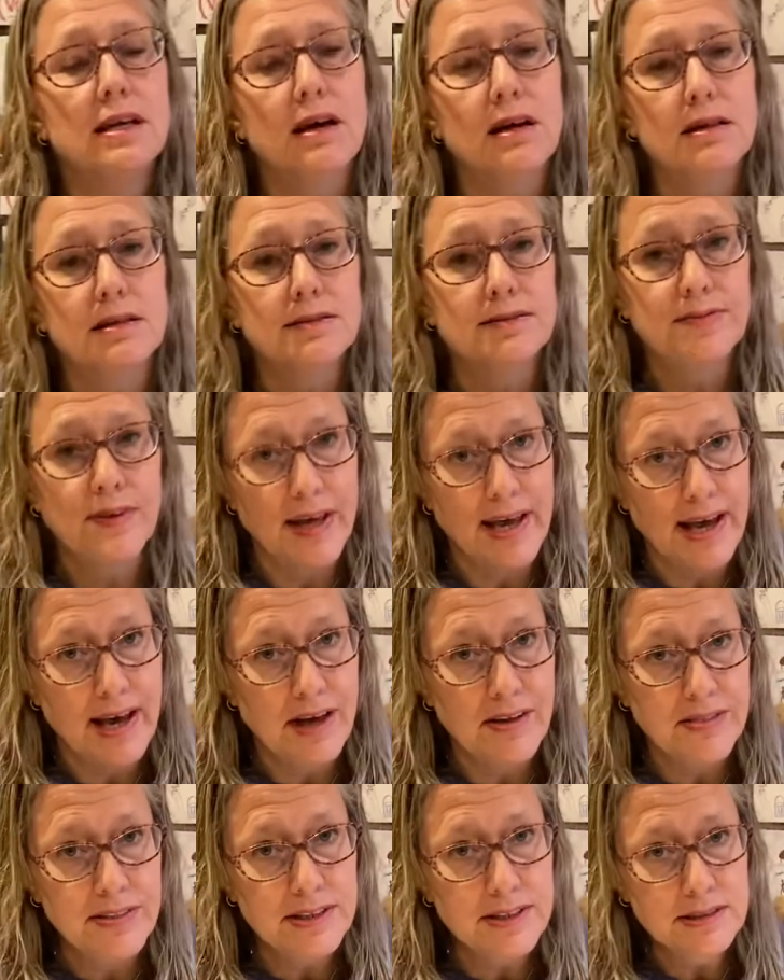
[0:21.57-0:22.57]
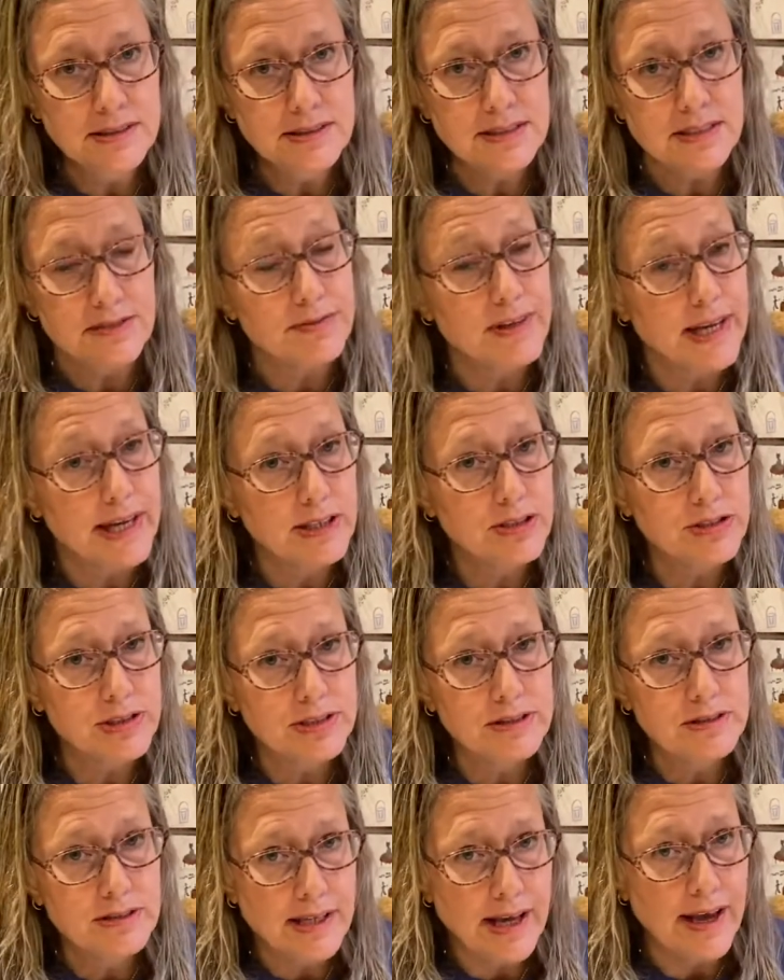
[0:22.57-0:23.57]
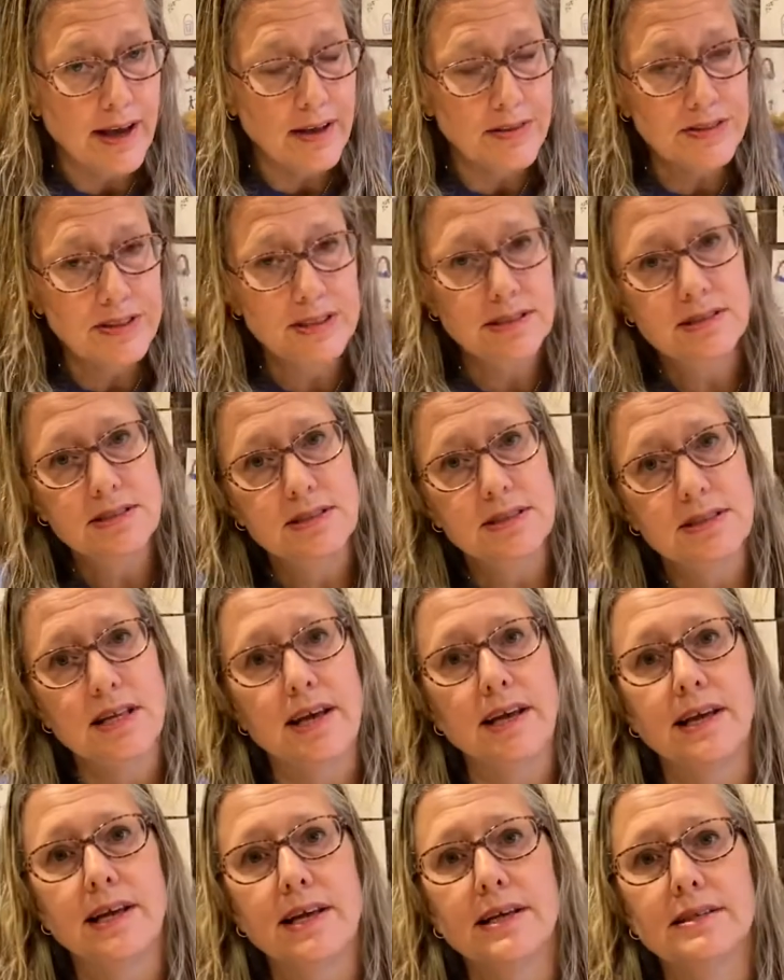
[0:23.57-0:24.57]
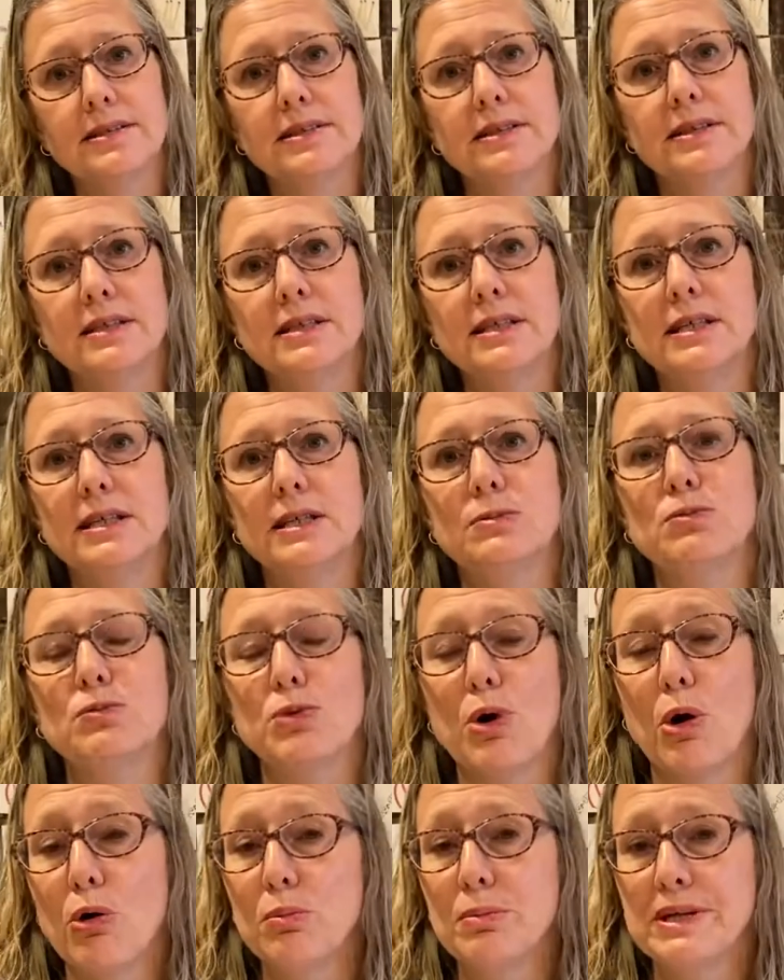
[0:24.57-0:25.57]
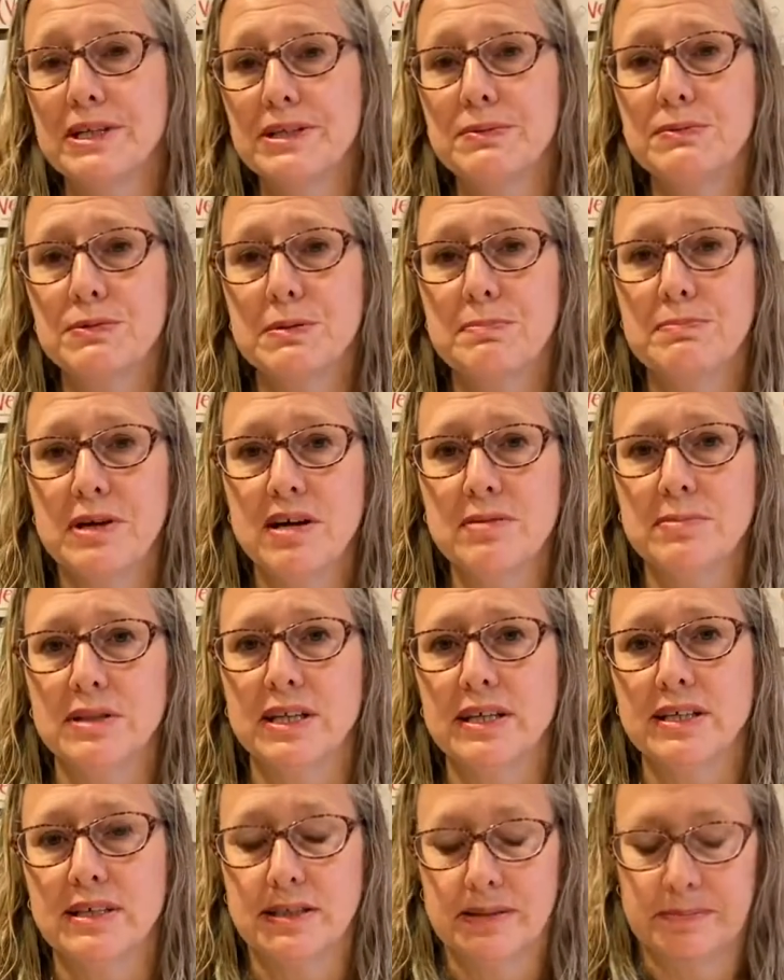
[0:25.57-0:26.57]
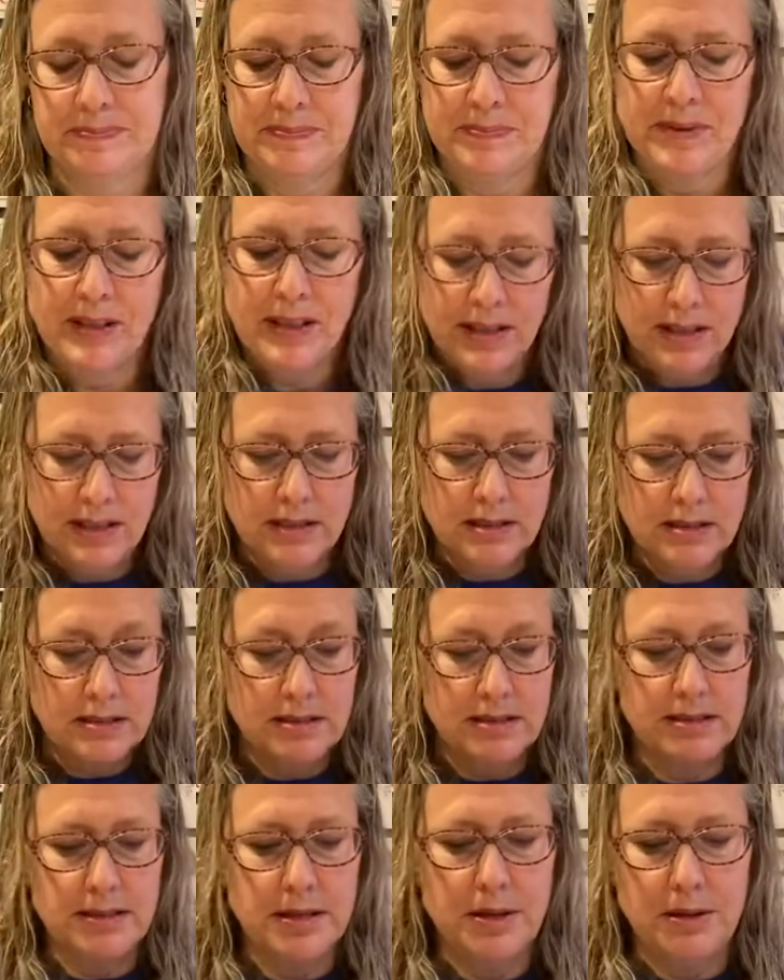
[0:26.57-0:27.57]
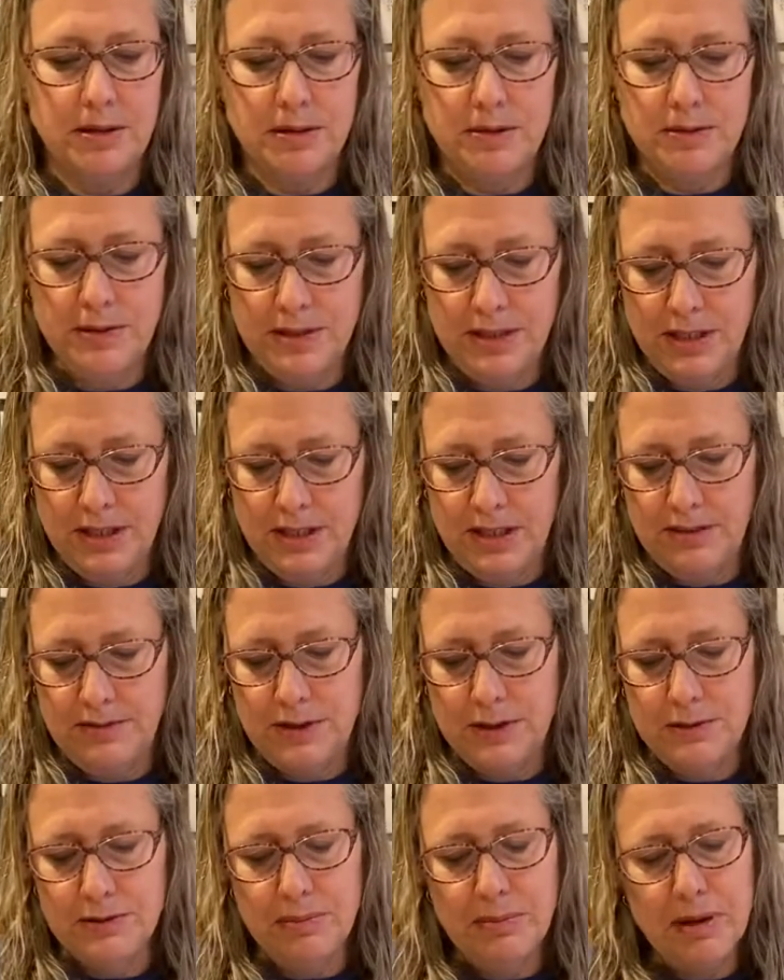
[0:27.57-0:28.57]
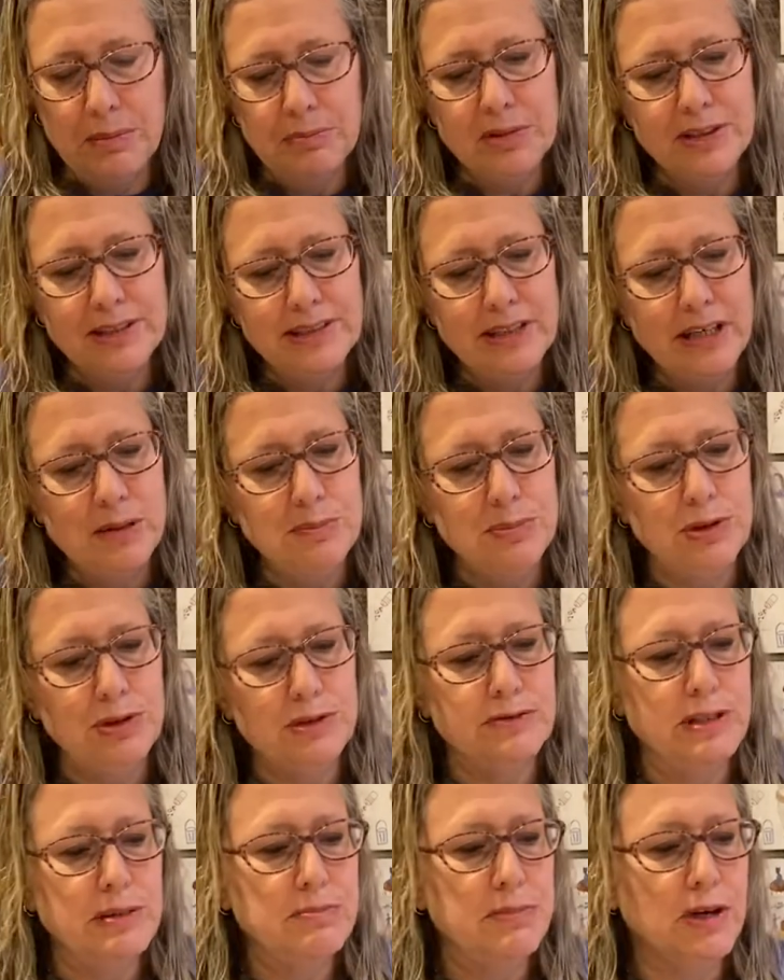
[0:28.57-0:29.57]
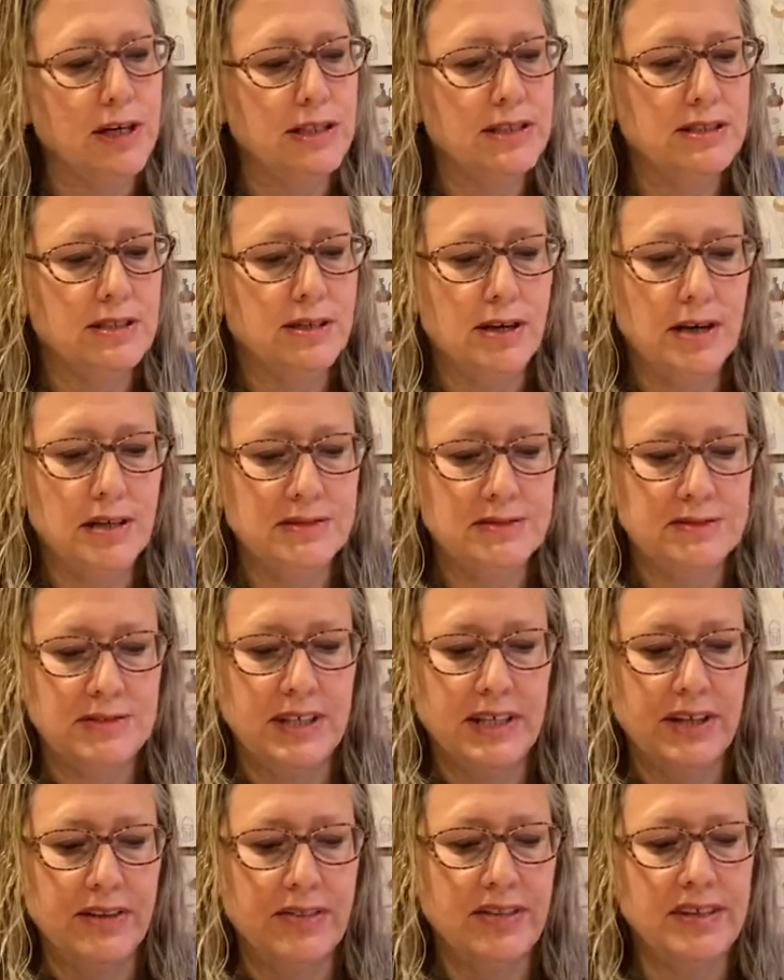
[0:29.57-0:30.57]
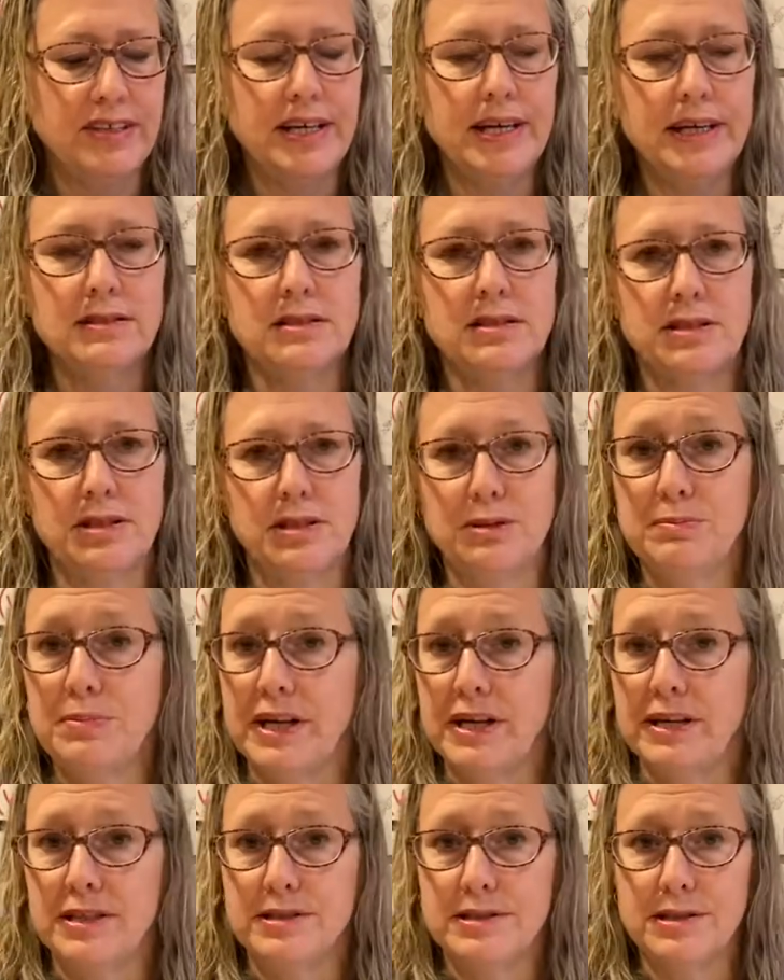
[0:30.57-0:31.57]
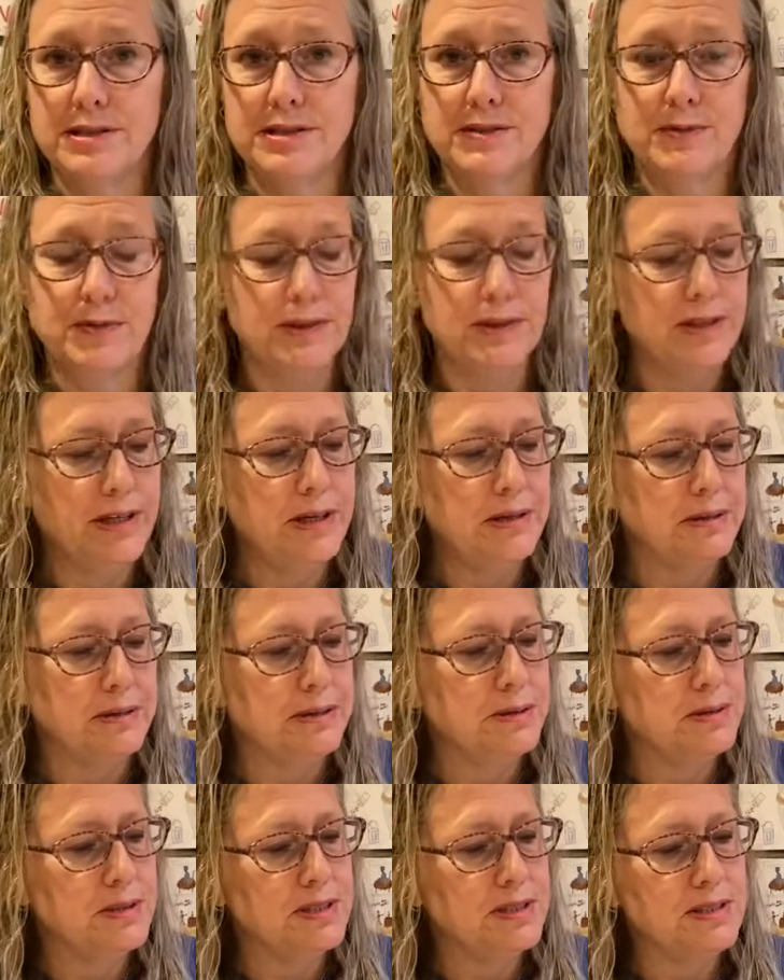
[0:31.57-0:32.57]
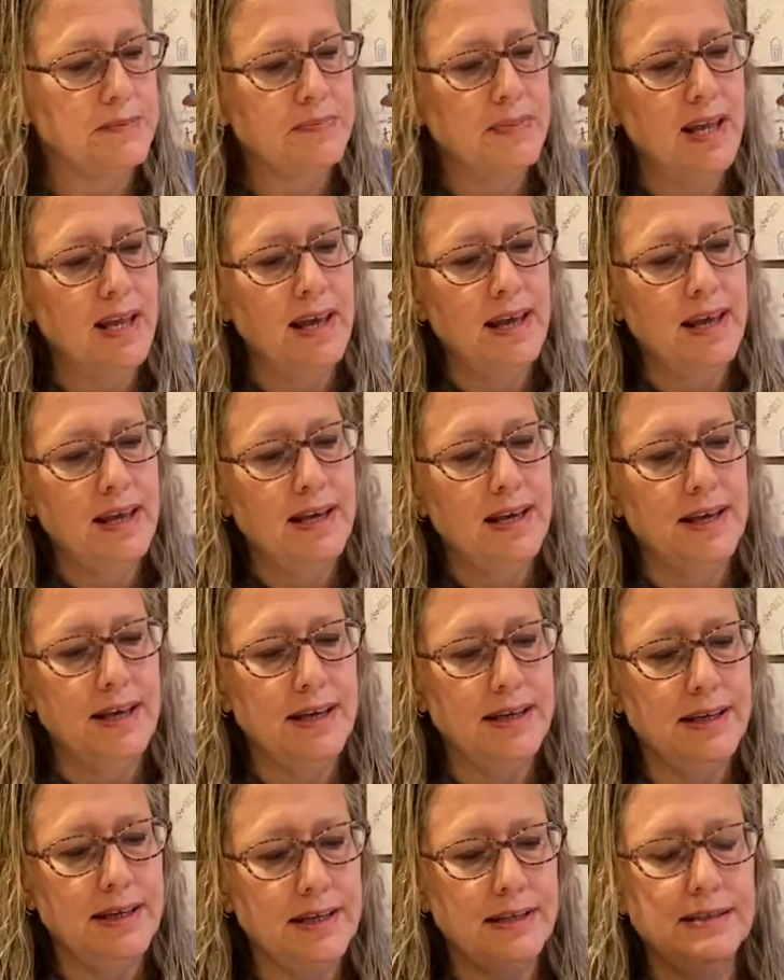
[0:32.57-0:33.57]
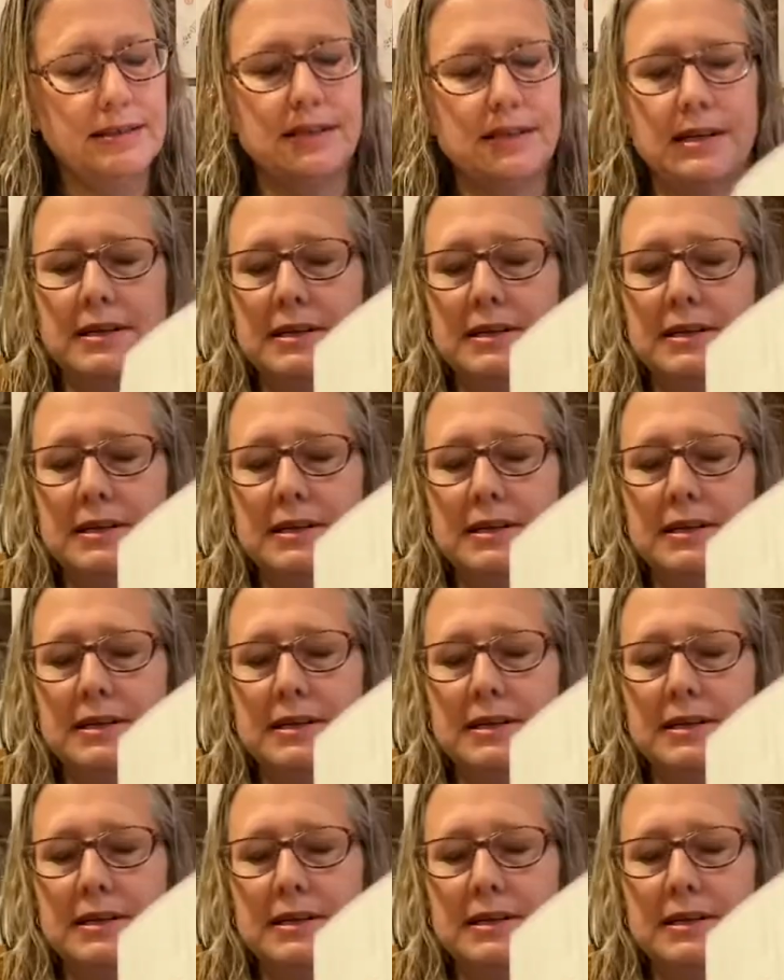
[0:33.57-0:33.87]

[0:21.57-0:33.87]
of Athens, of ancient Athens, and the Roman Republic. So if you remember in our book, we marked off the next 2 pages for those. And